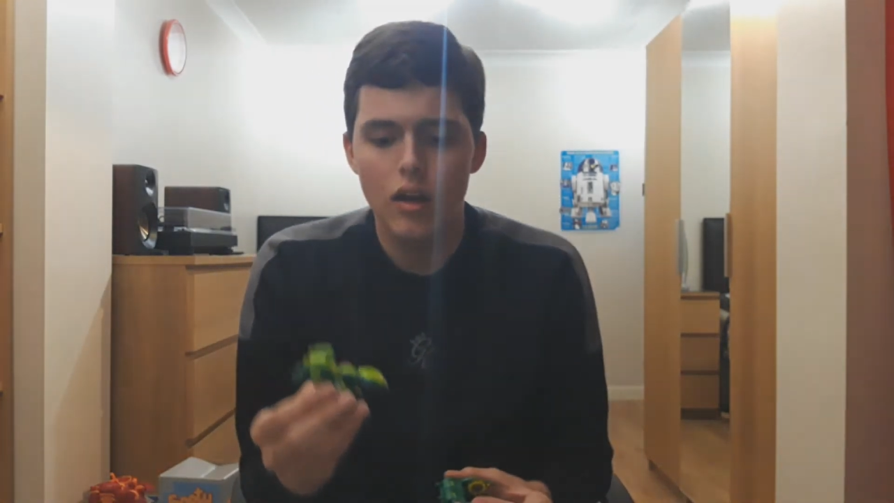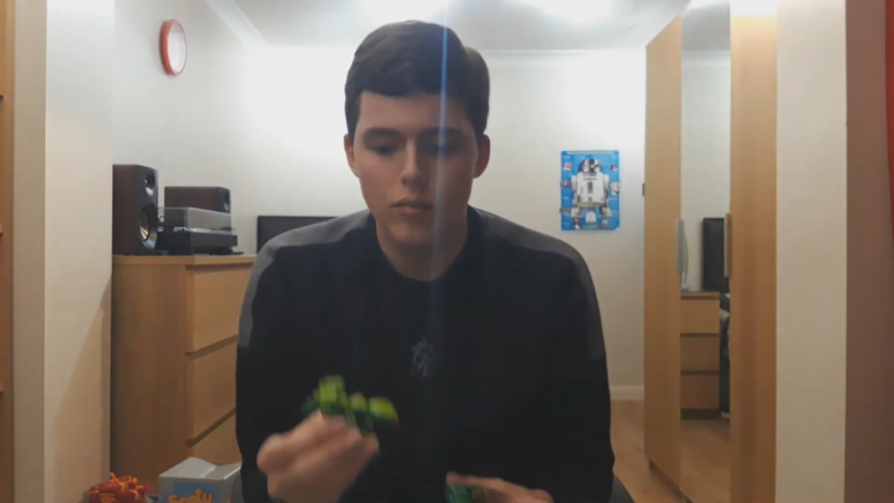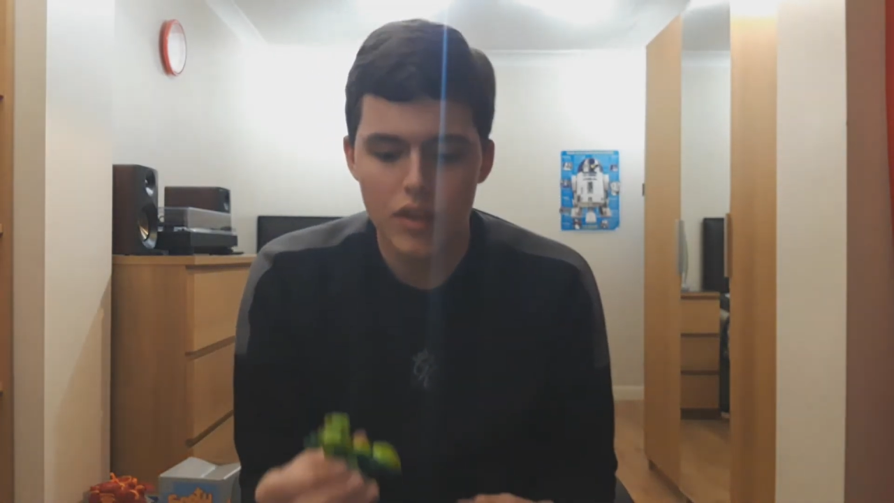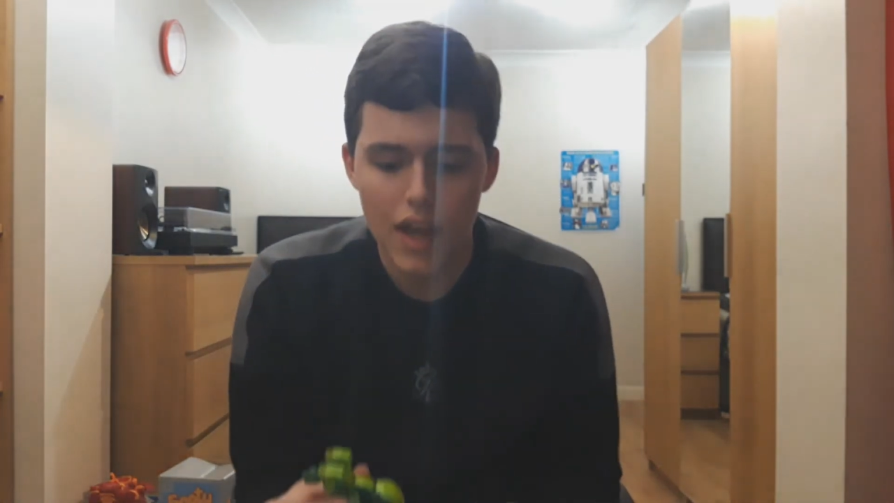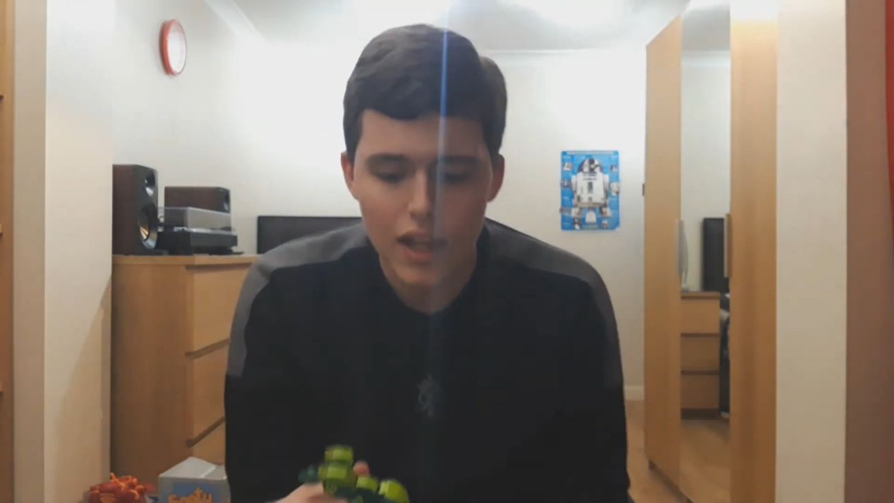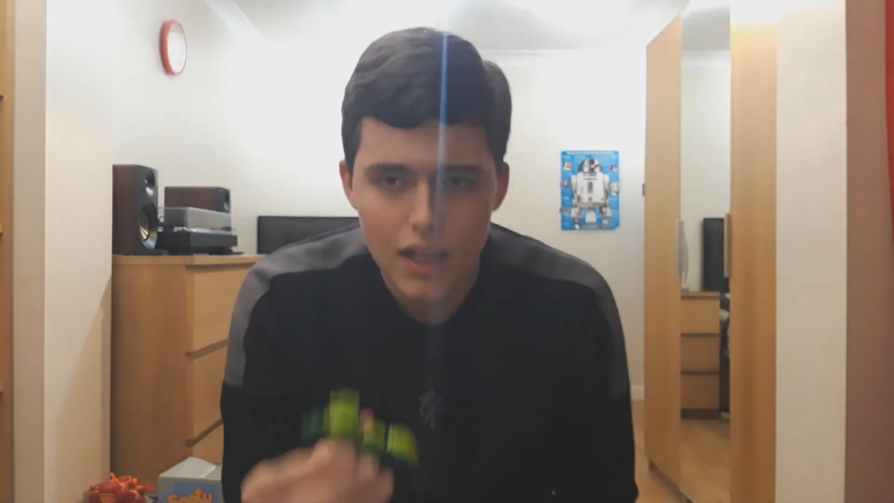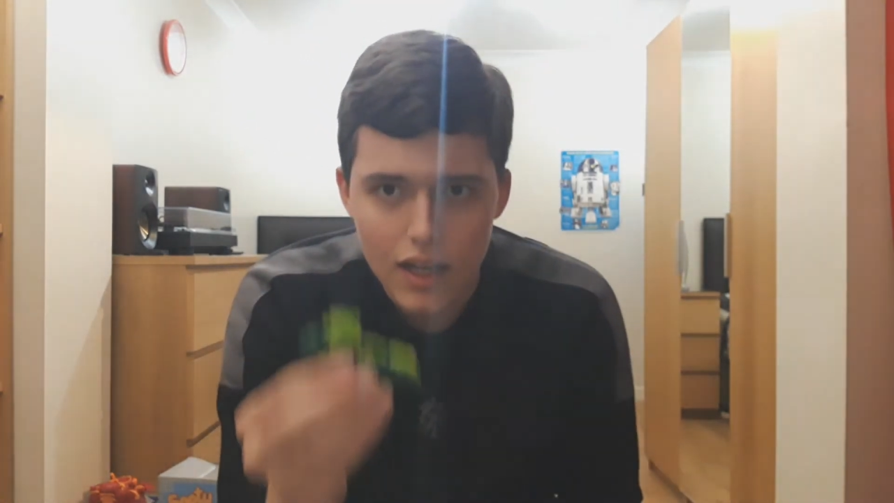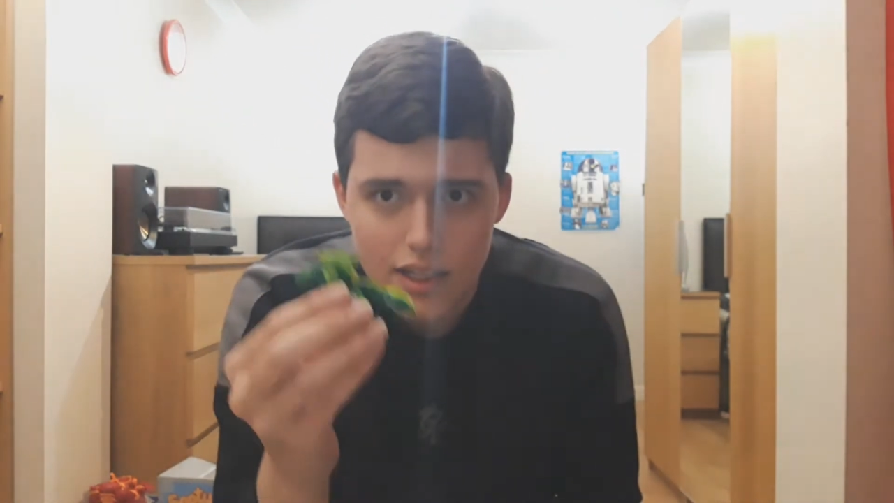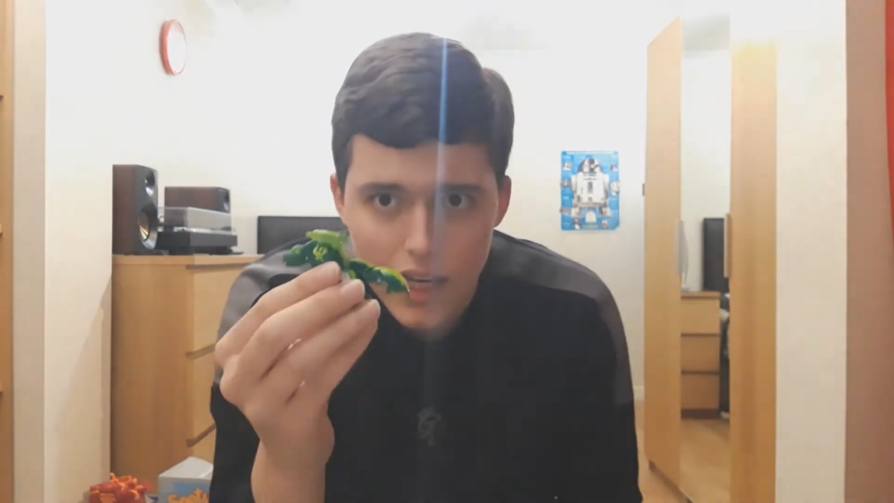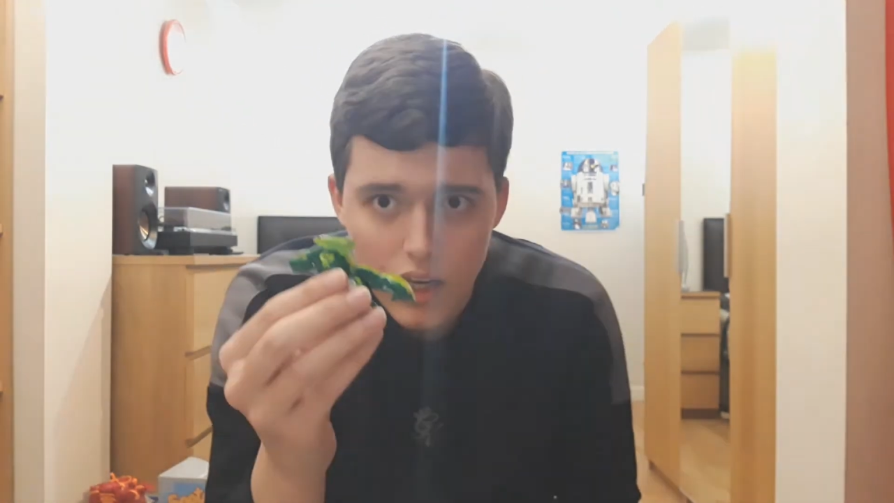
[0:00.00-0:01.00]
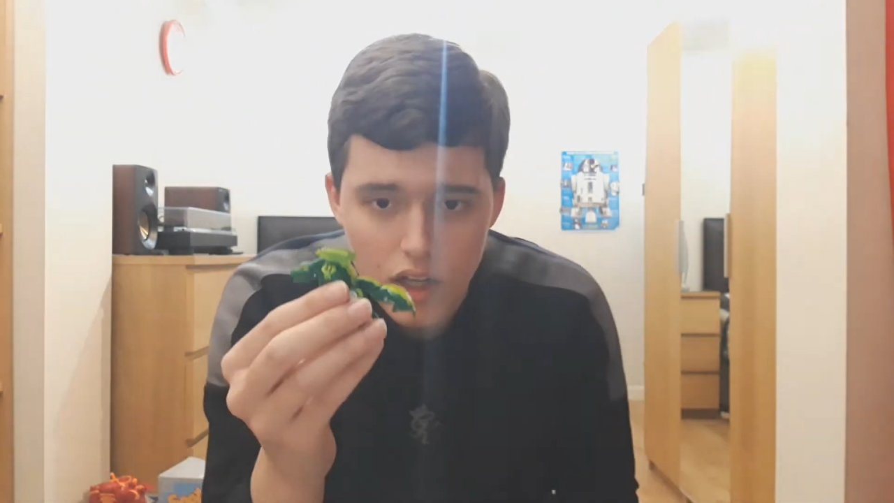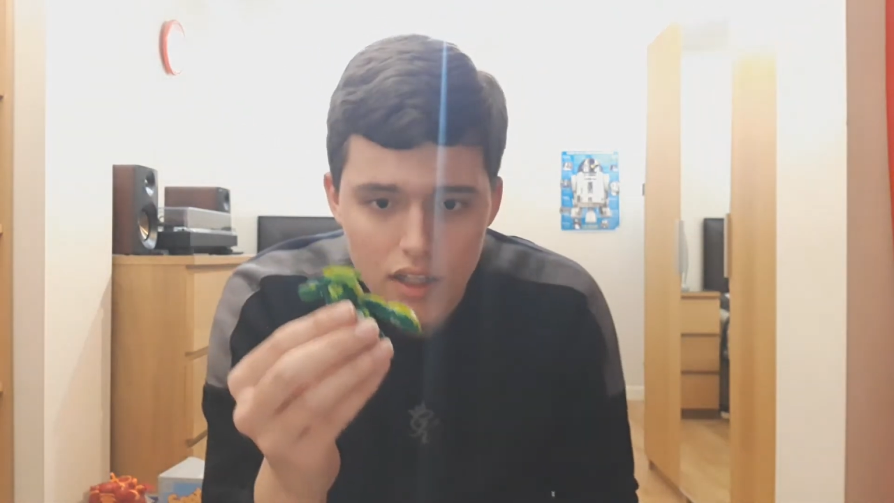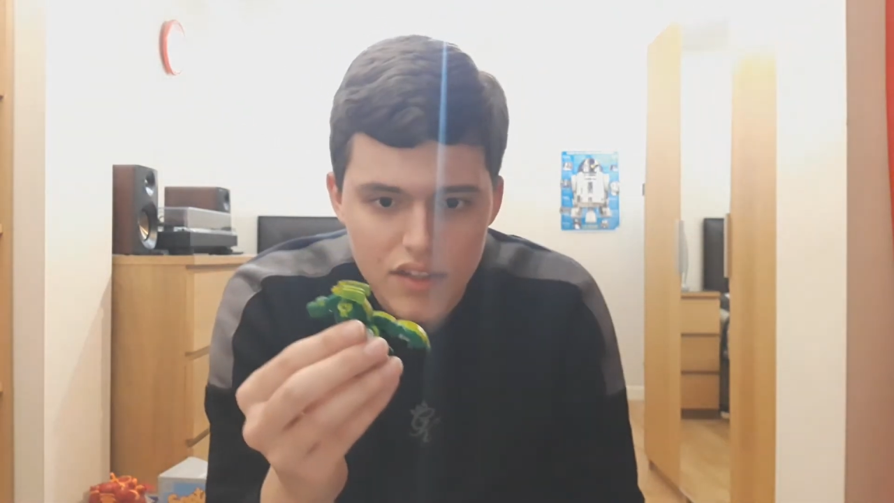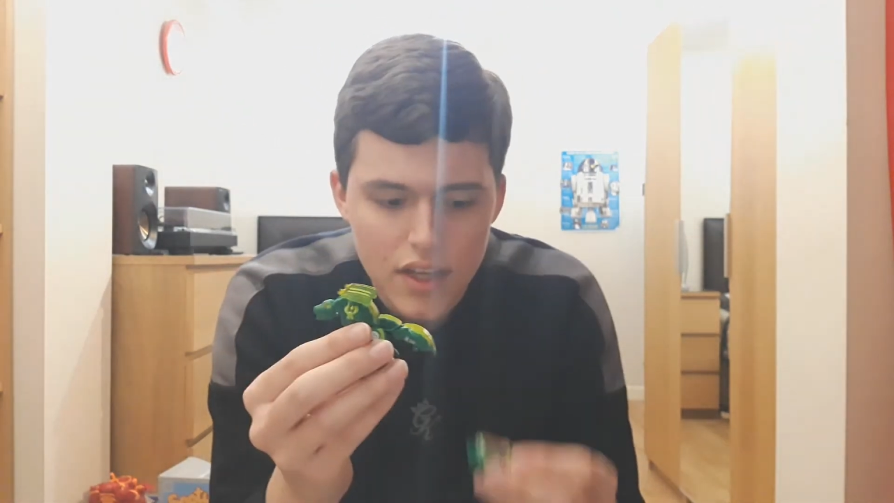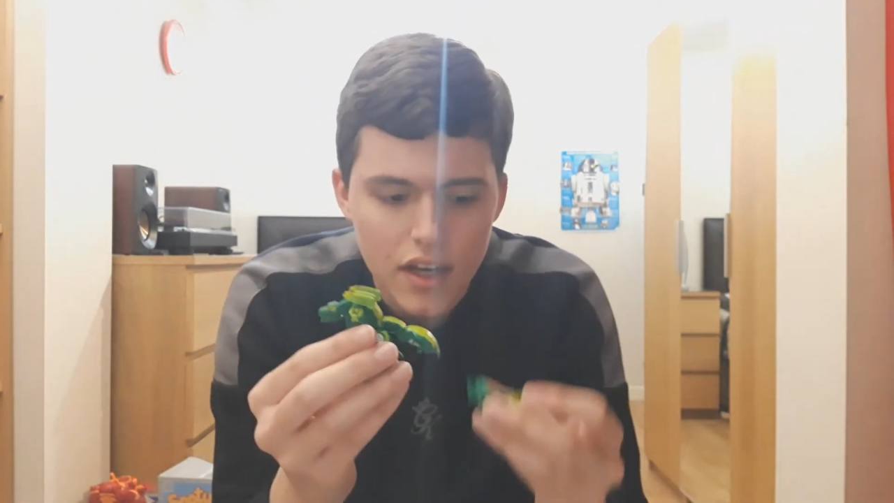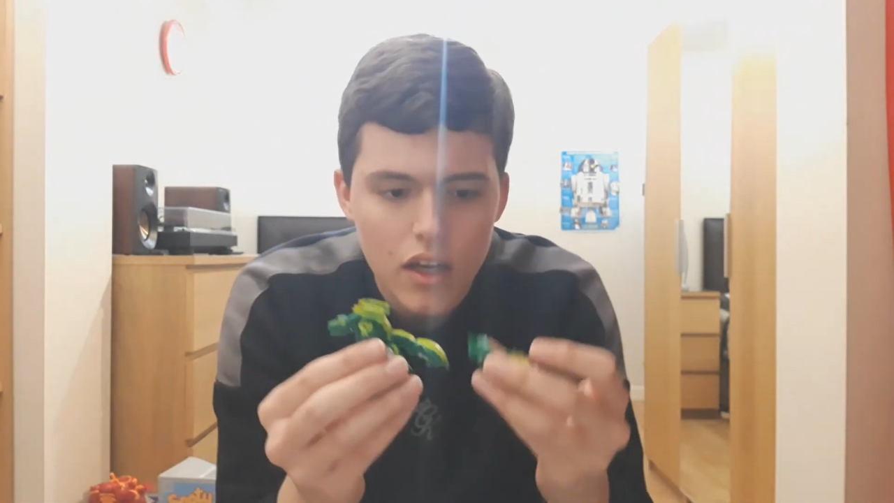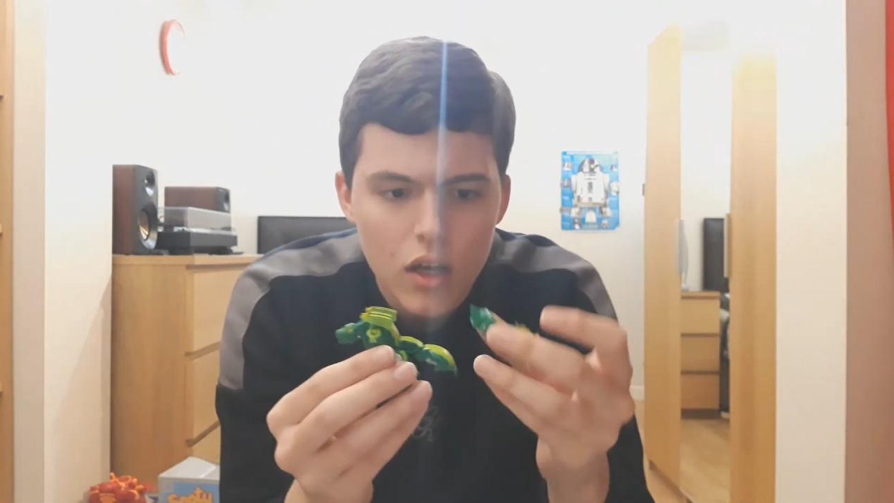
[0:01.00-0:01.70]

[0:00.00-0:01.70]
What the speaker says: But yeah, let's take a look at this then.